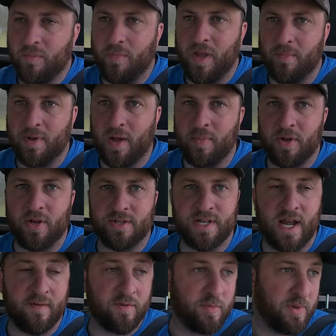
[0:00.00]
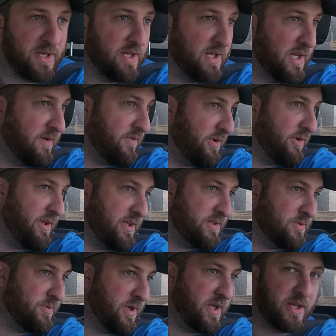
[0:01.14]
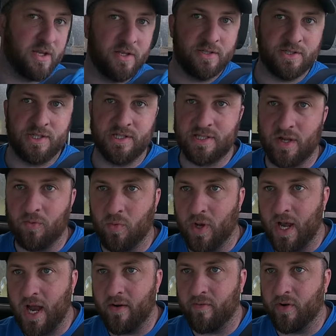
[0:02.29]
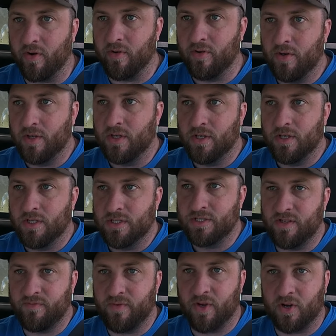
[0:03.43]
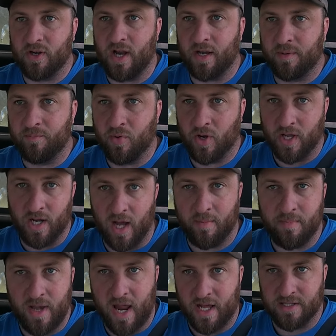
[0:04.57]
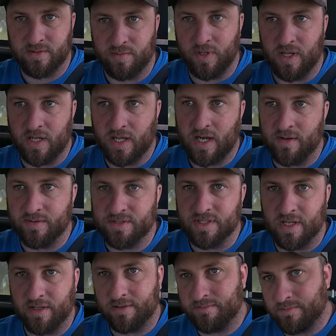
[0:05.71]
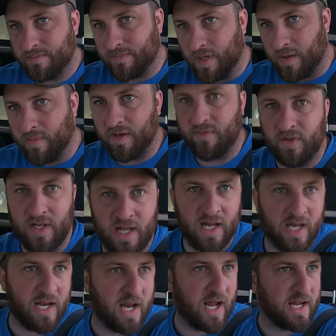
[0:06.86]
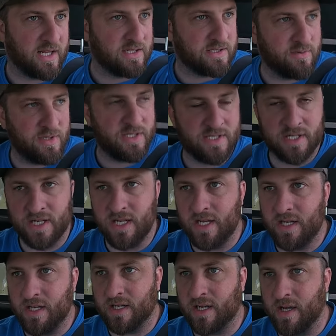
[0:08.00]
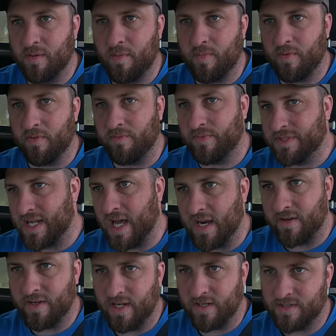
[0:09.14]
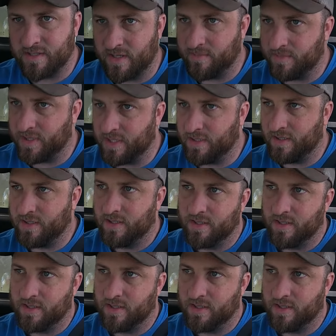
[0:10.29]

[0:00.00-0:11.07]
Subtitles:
BMW doesn't have to be delivered this week. She said whenever. She figured I'd bring it up next week, and I was like, I mean, if you need it, I can squeeze it in and come up on Saturday or something.